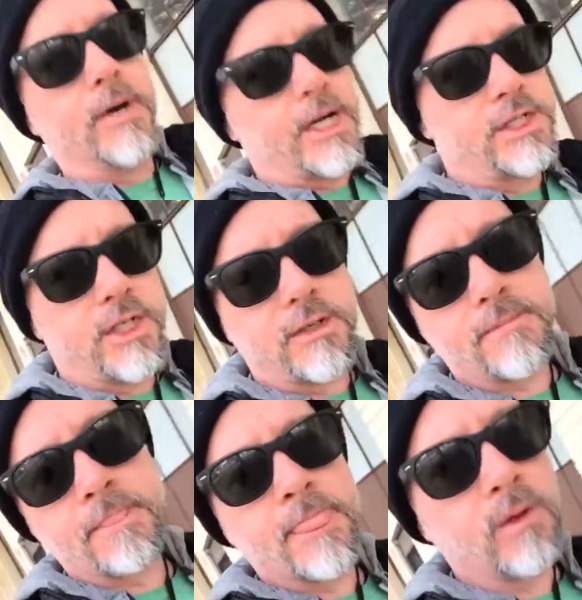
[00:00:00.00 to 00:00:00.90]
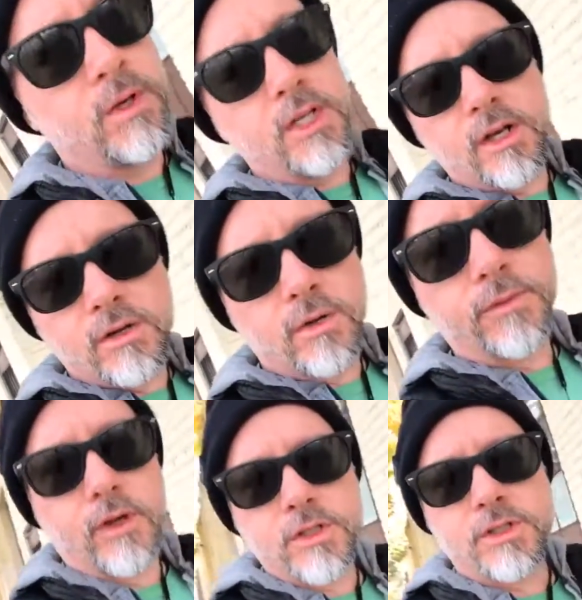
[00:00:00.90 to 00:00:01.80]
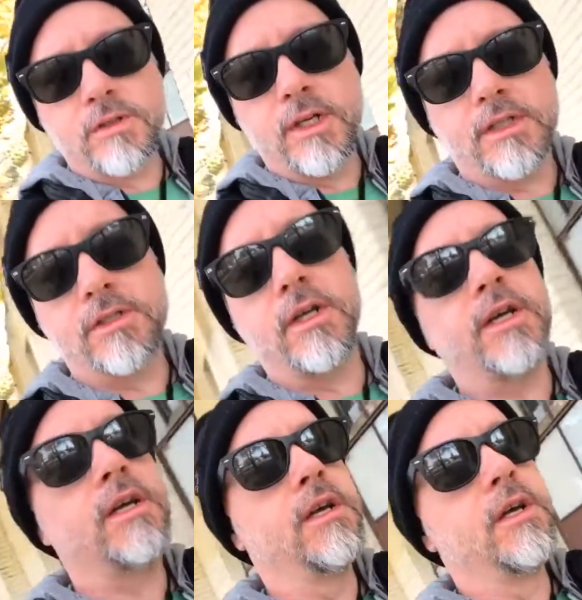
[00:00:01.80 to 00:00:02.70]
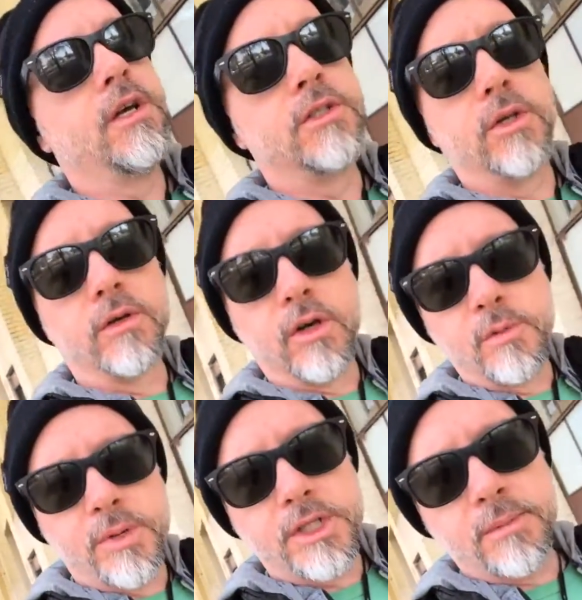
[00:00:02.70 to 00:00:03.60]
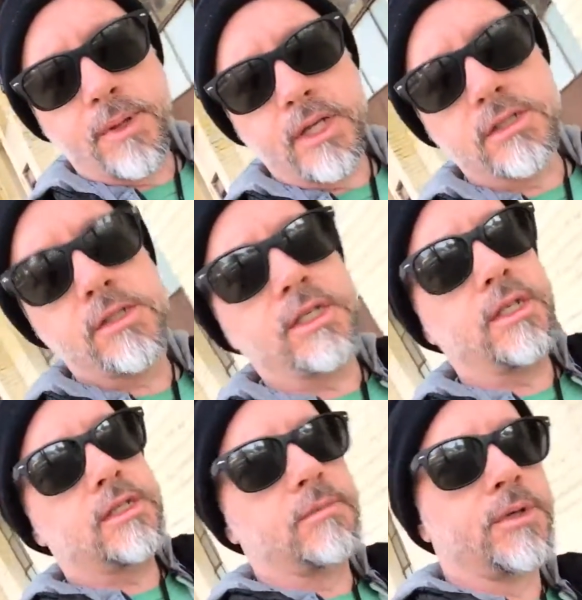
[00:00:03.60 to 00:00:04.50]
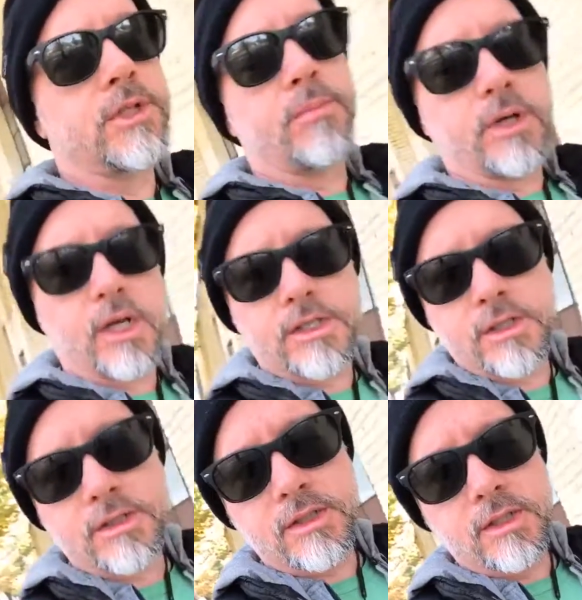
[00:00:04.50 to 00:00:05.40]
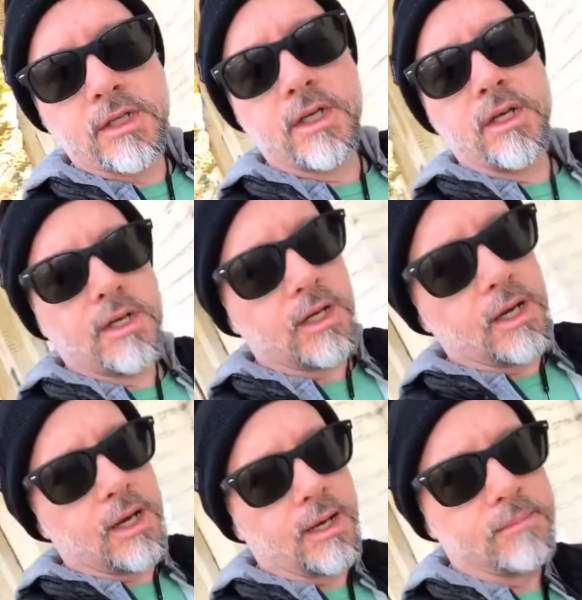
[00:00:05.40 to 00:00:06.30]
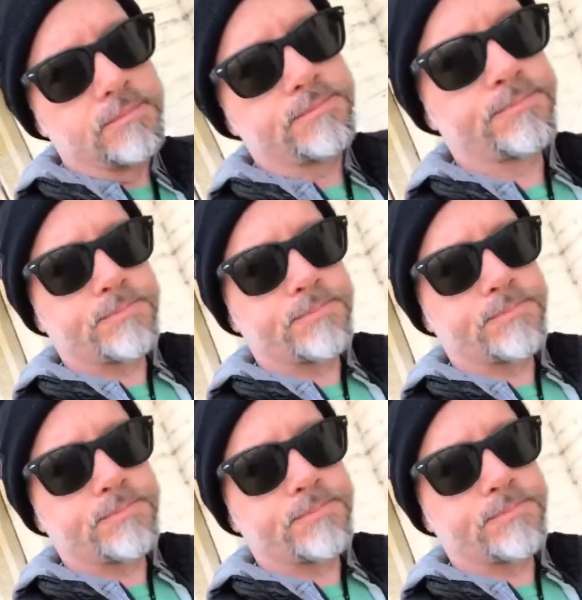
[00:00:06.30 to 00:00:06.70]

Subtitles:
IG. We did a cool photo shoot yesterday. So go to Bishop Agencies, Bishop Productions. He